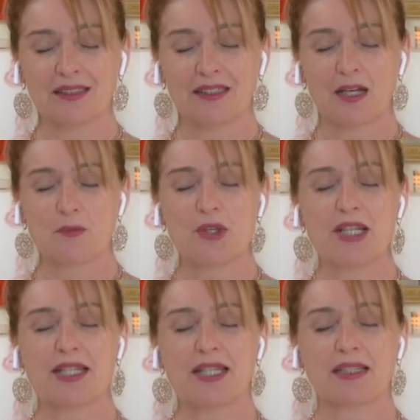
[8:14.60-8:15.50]
And
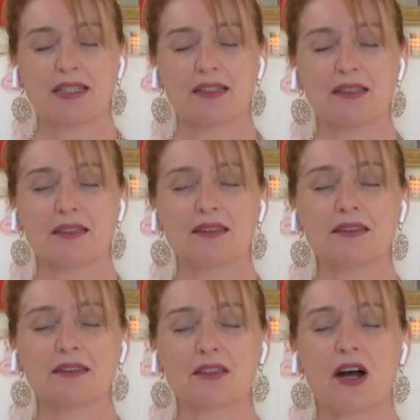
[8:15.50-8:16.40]
breathing
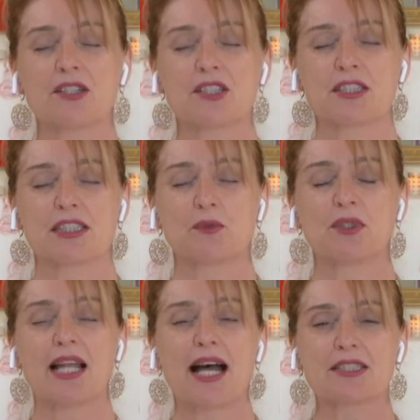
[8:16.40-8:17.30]
consciously,
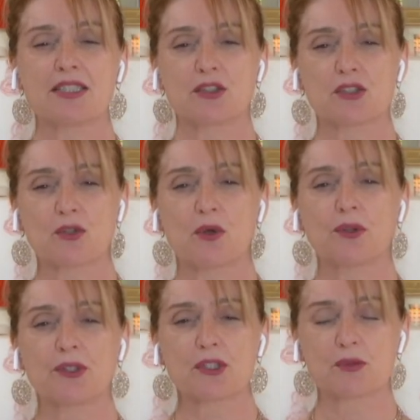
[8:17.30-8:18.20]
relaxing your
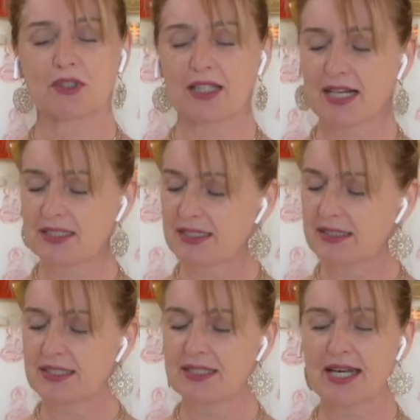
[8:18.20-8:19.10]
shoulders, relaxing
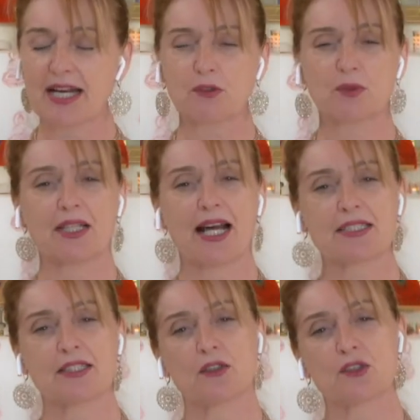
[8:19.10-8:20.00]
the neck,
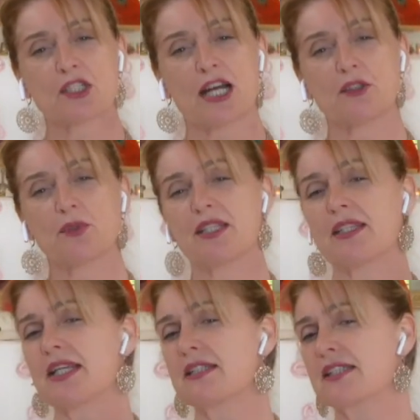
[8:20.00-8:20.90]
relaxing those shadowy
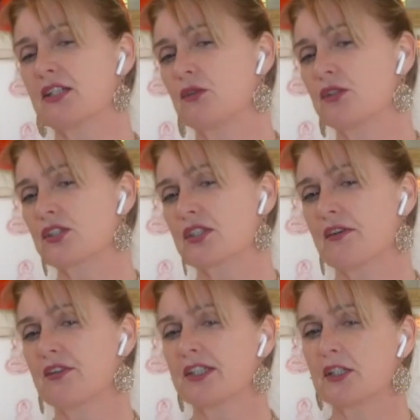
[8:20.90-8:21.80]
things that you
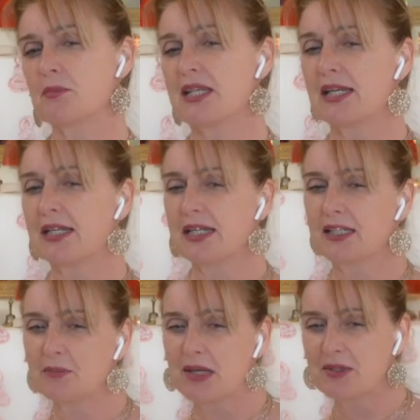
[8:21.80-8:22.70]
discovered in the beginning,
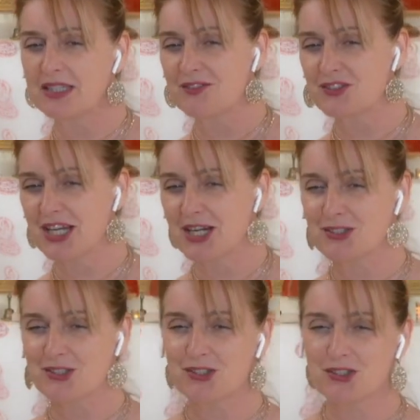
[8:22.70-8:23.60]
and maybe they've
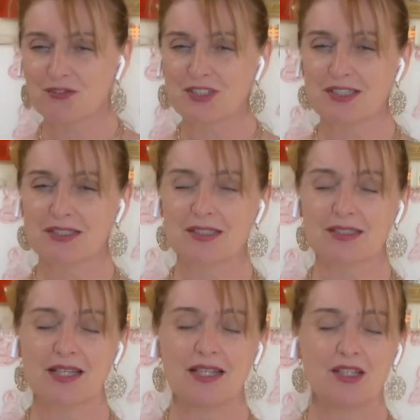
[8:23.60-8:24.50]
changed and shifted
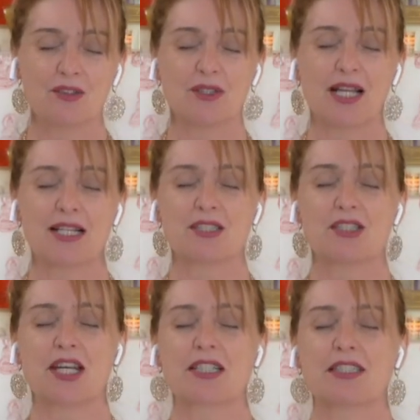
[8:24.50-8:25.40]
since you last
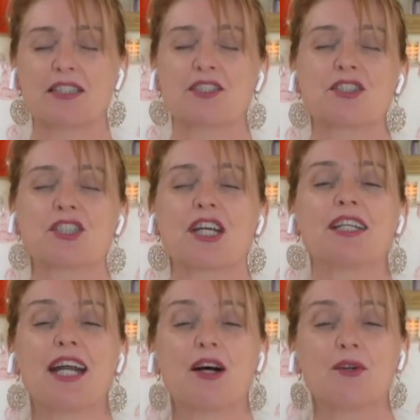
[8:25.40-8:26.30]
checked, and just
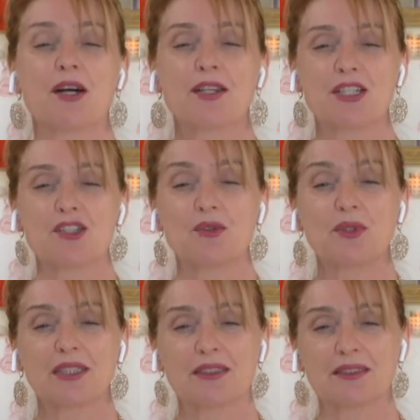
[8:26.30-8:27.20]
checking how are they
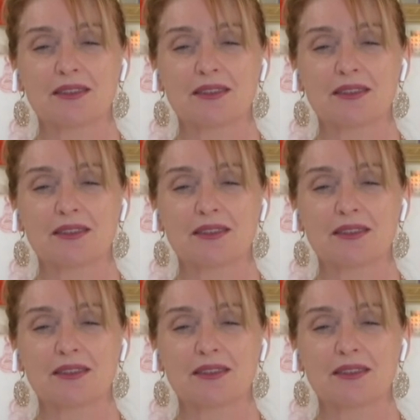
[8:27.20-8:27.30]
doing.